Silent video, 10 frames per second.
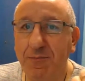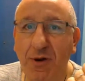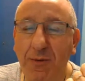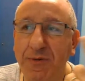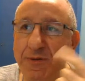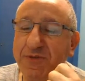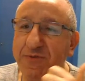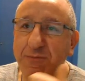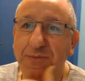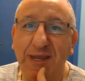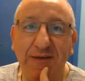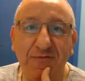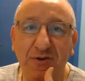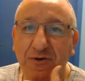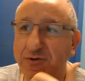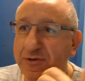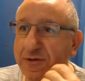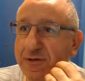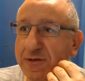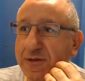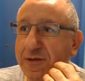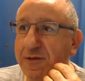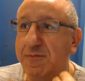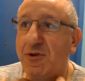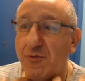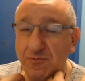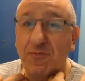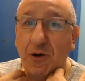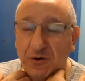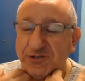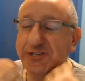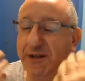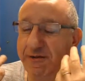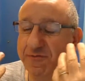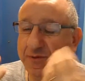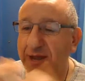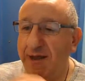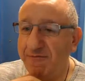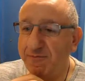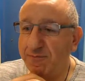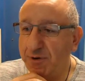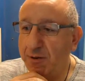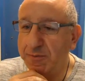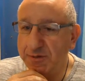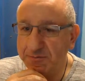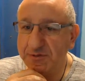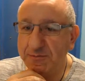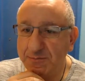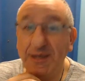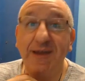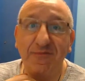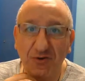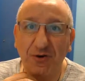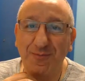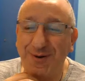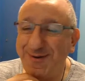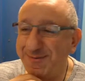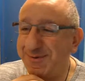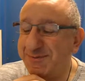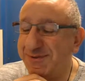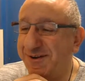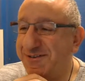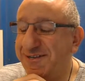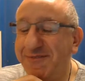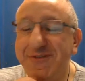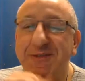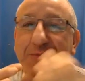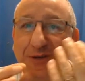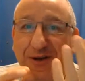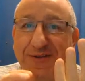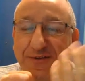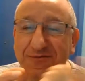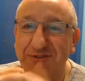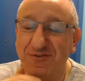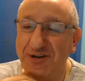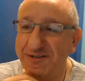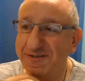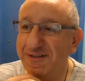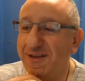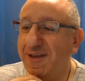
problems with behavioral, uh, you know, ourselves, we have problems, behavioral problems ourselves, is because of stress.